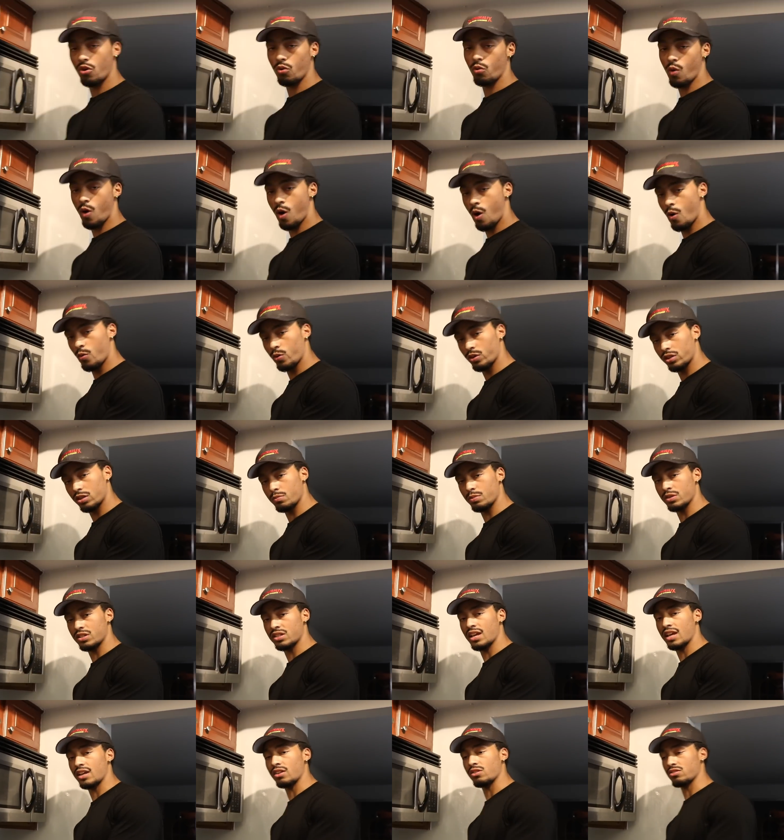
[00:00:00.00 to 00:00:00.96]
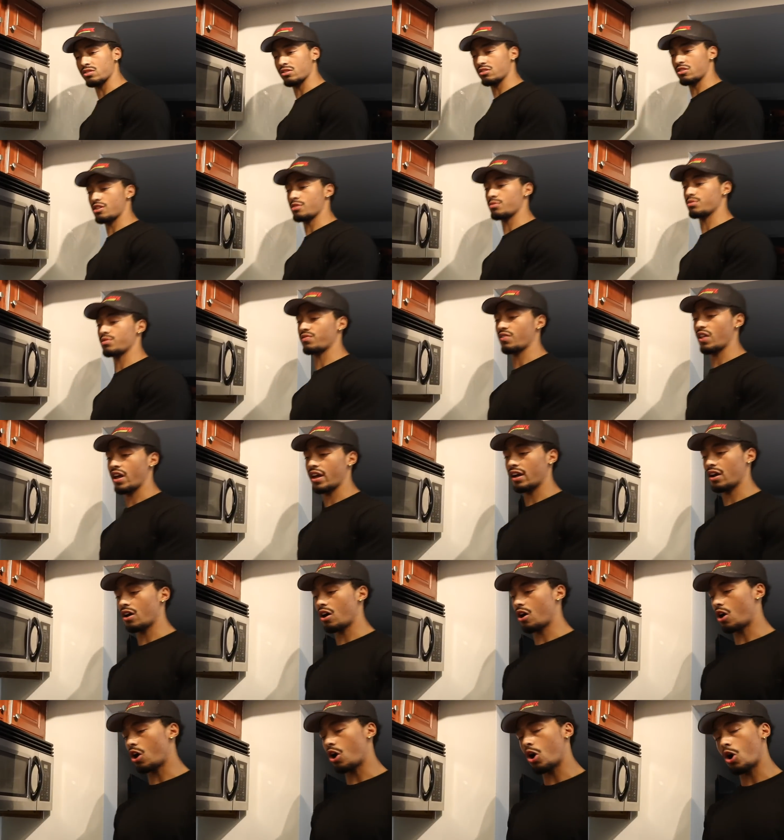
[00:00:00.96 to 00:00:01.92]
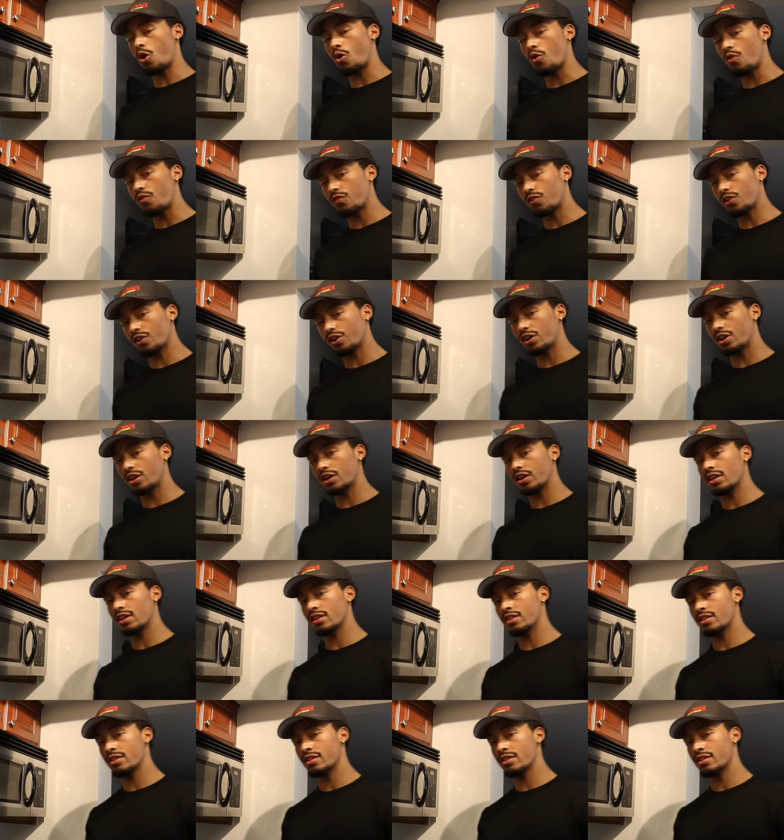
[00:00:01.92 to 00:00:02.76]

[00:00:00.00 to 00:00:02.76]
wrong with the potatoes in terms of like overcooking